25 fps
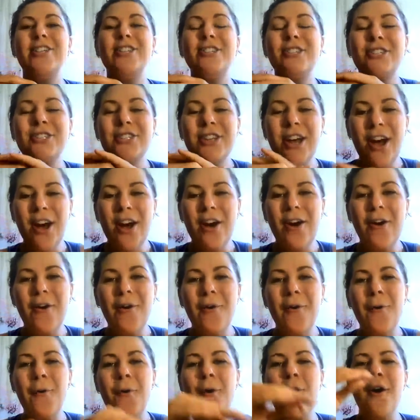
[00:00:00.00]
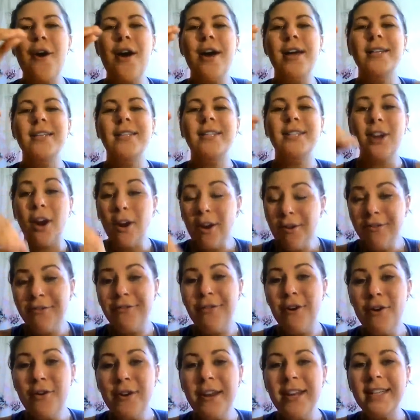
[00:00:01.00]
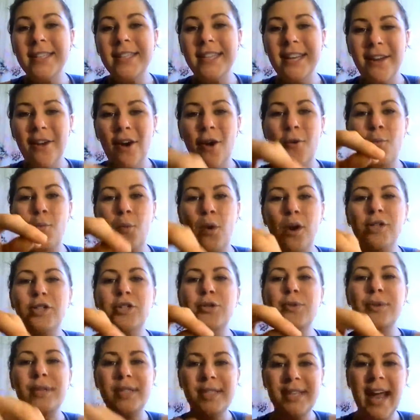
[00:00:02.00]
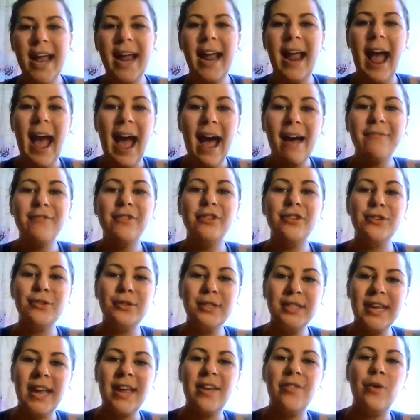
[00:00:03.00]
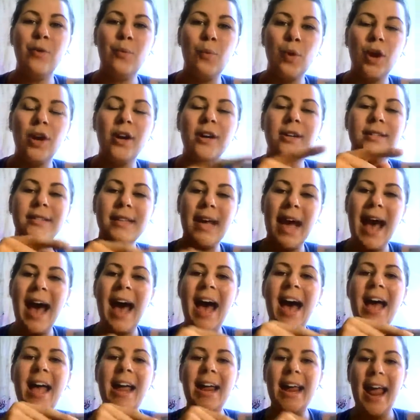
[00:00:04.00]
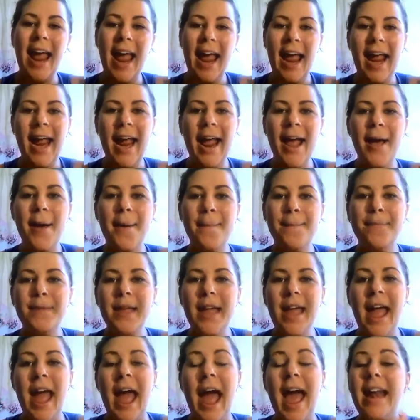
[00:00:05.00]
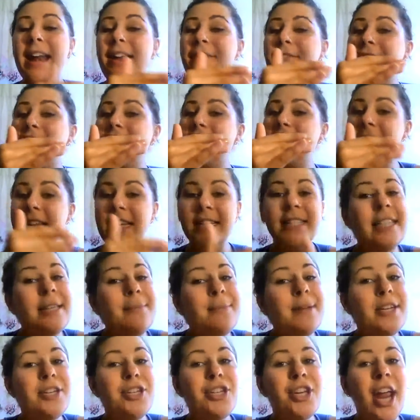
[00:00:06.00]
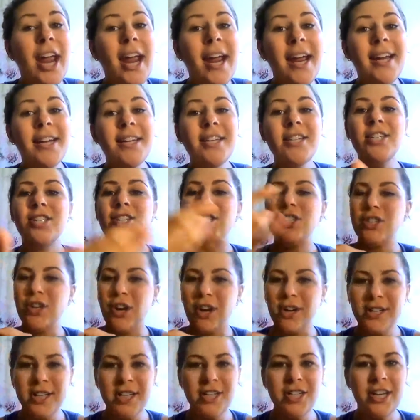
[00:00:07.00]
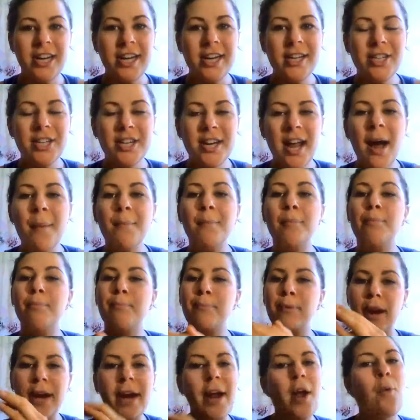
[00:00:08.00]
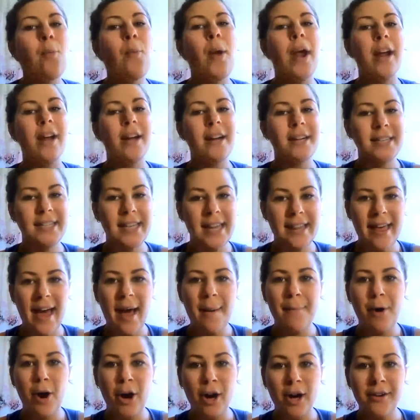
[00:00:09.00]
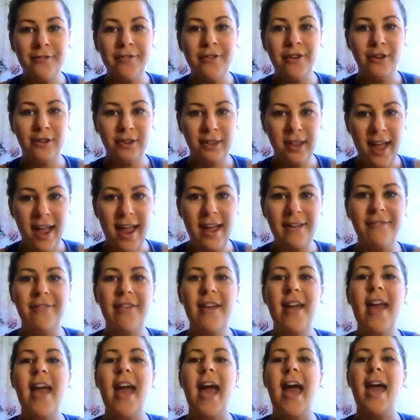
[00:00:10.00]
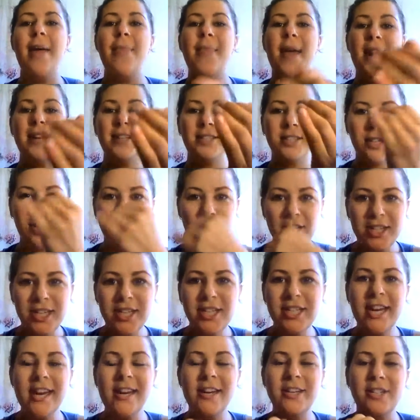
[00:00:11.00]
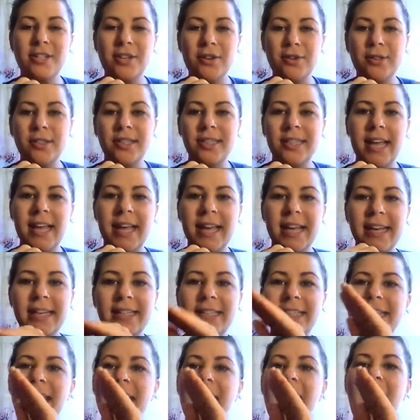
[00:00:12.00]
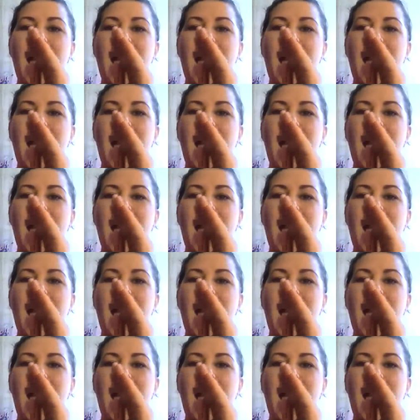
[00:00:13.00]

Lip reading: So start focusing on what you say after you say the words I am. And if it needs to be changed, start to change it up. Bring awareness to that part of your life and then start to change those things.